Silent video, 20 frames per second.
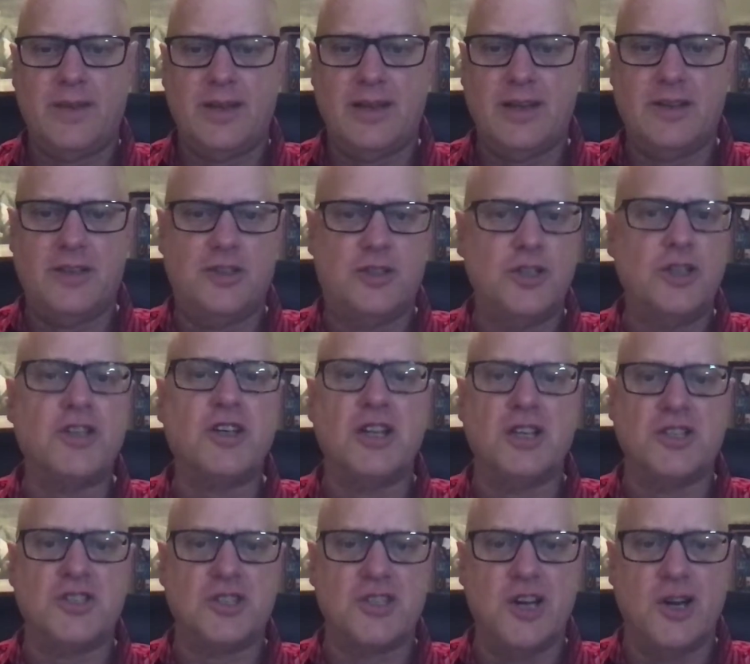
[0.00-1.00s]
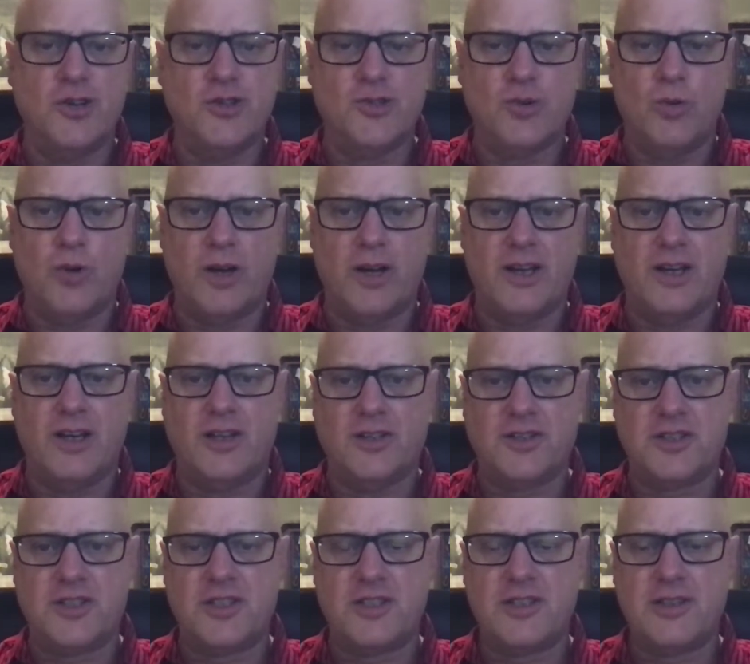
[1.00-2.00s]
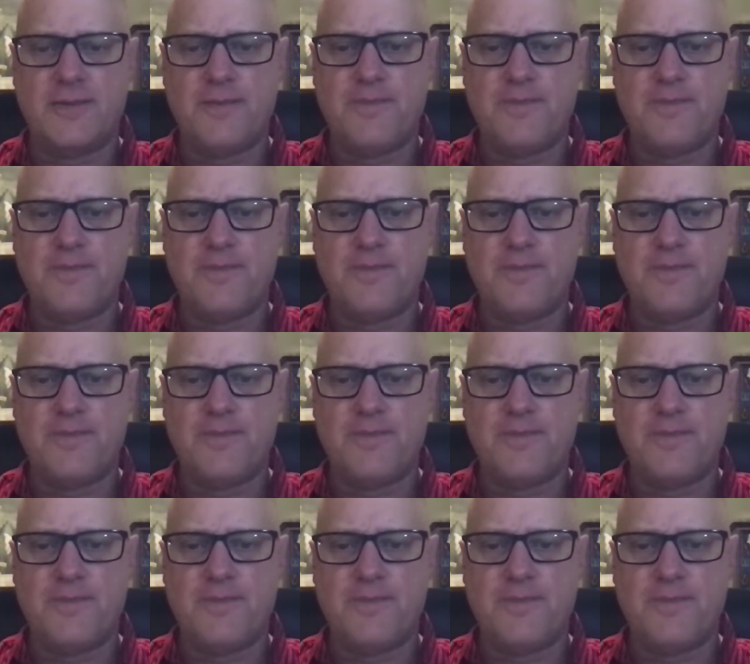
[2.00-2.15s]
And goodness knows what else.